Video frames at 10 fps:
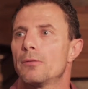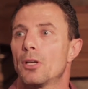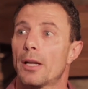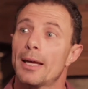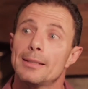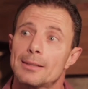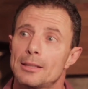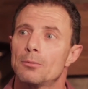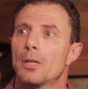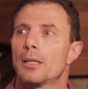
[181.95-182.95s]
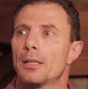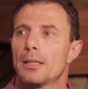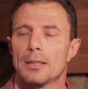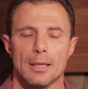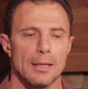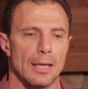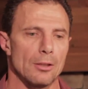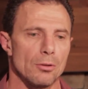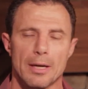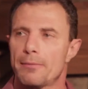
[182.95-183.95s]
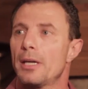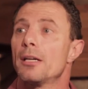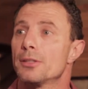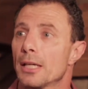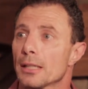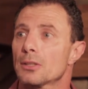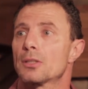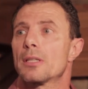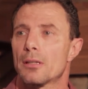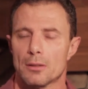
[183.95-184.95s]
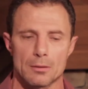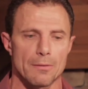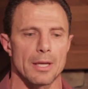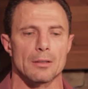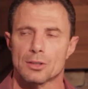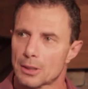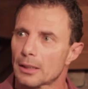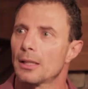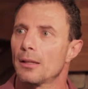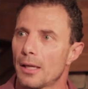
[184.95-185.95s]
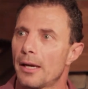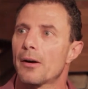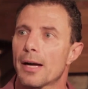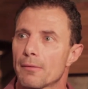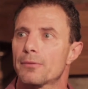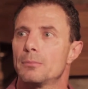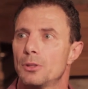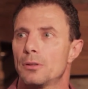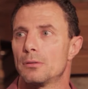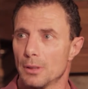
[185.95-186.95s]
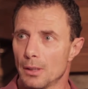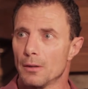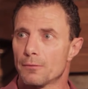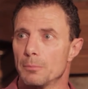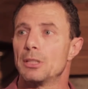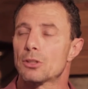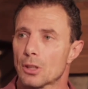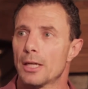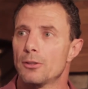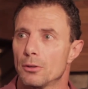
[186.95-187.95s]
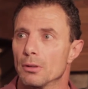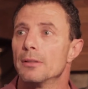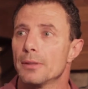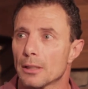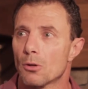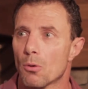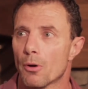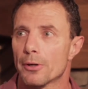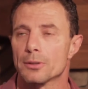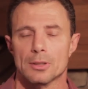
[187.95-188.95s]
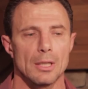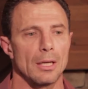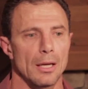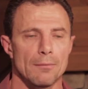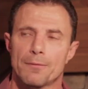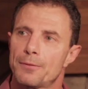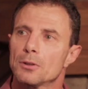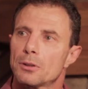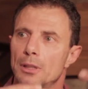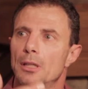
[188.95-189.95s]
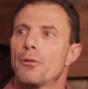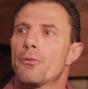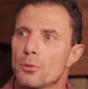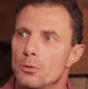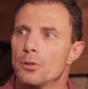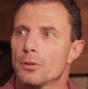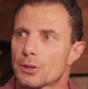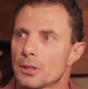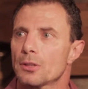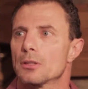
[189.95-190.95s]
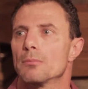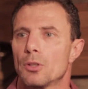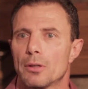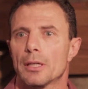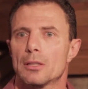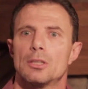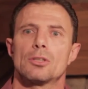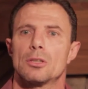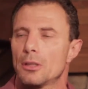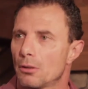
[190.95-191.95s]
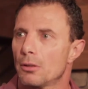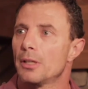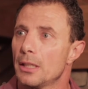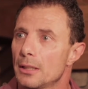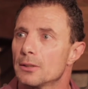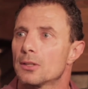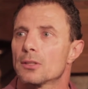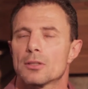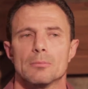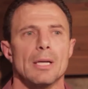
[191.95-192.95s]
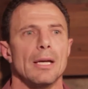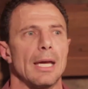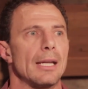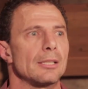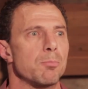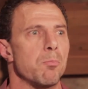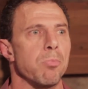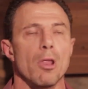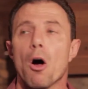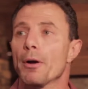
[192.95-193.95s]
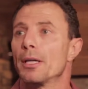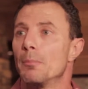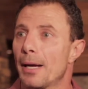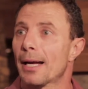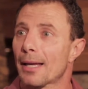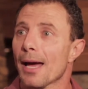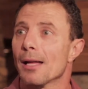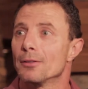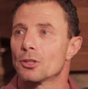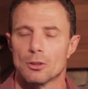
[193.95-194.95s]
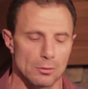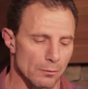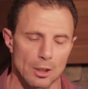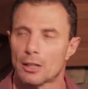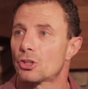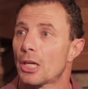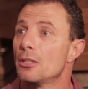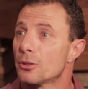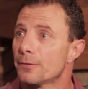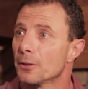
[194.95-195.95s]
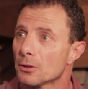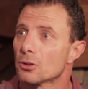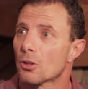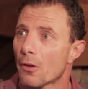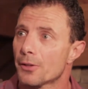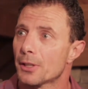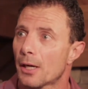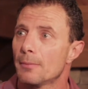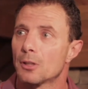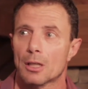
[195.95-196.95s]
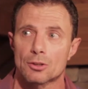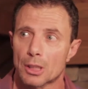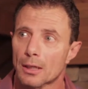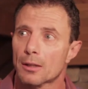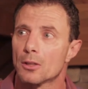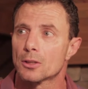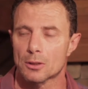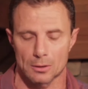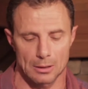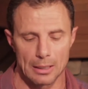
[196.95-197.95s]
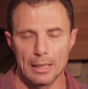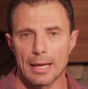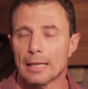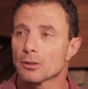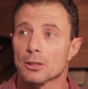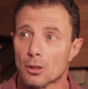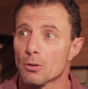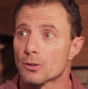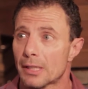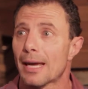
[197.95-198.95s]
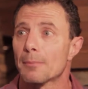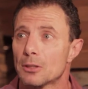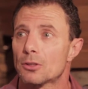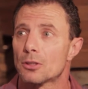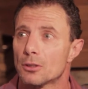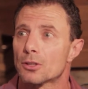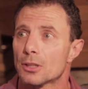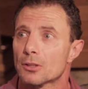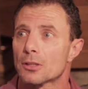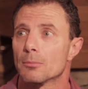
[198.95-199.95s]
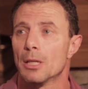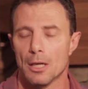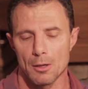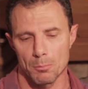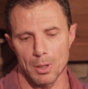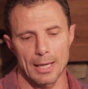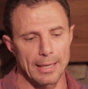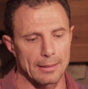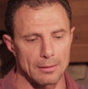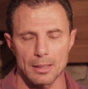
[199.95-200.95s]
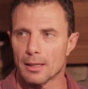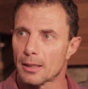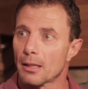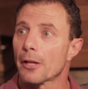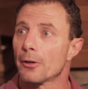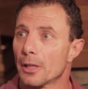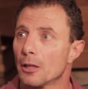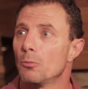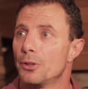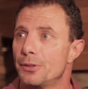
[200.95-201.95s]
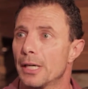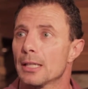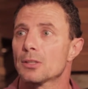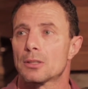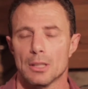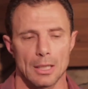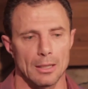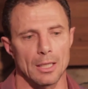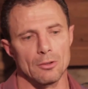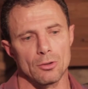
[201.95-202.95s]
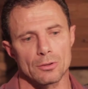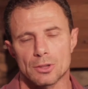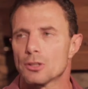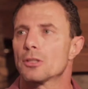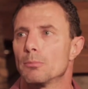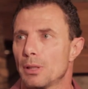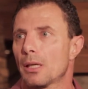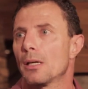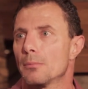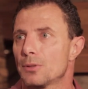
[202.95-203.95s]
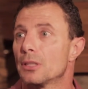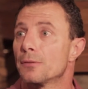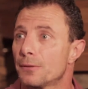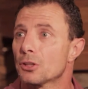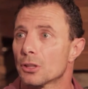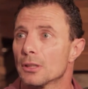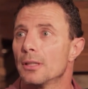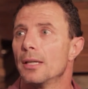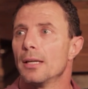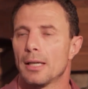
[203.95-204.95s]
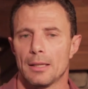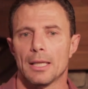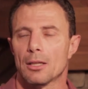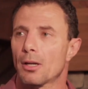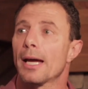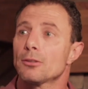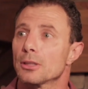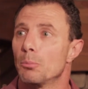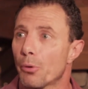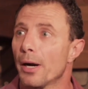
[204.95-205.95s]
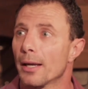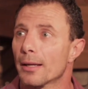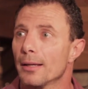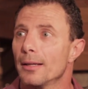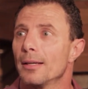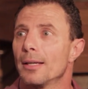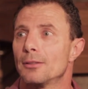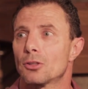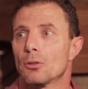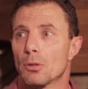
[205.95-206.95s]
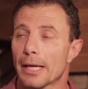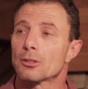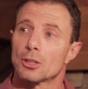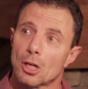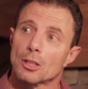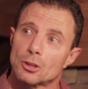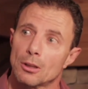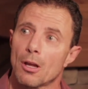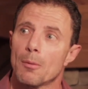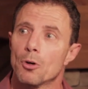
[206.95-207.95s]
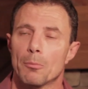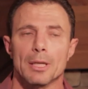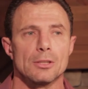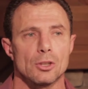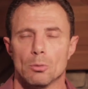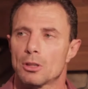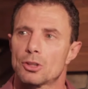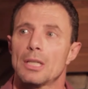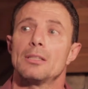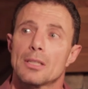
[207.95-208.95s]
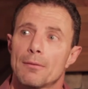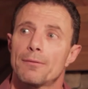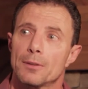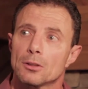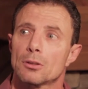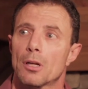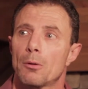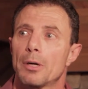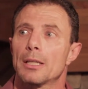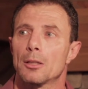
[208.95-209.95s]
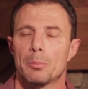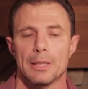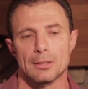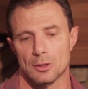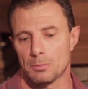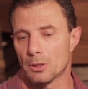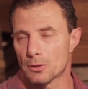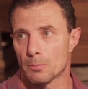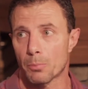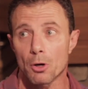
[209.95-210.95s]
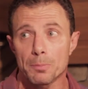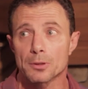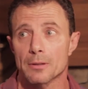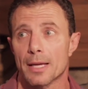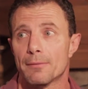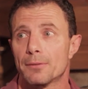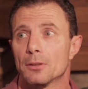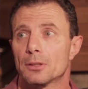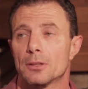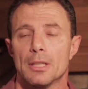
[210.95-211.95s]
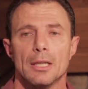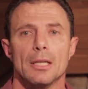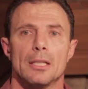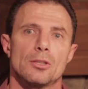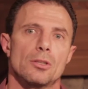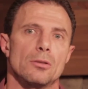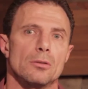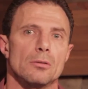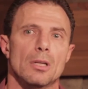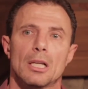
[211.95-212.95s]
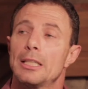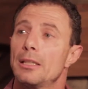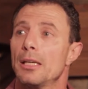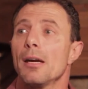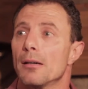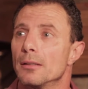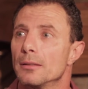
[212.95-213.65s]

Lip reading: or you've got AC running, and you have air ducts that are sucking the air out from inside your living quarters and filtering it through your system, your air conditioning or your heating system, and it's blowing it back out. And so you've got to change your filters all the time. You've got to check those, because it actually causes damage to your system by cluttering it with dust, and then your system becomes inefficient, and then it could actually break. And so it would actually cost you a lot more money. So you want to change that filter on a regular basis, because the purpose of that filter is to clean the air.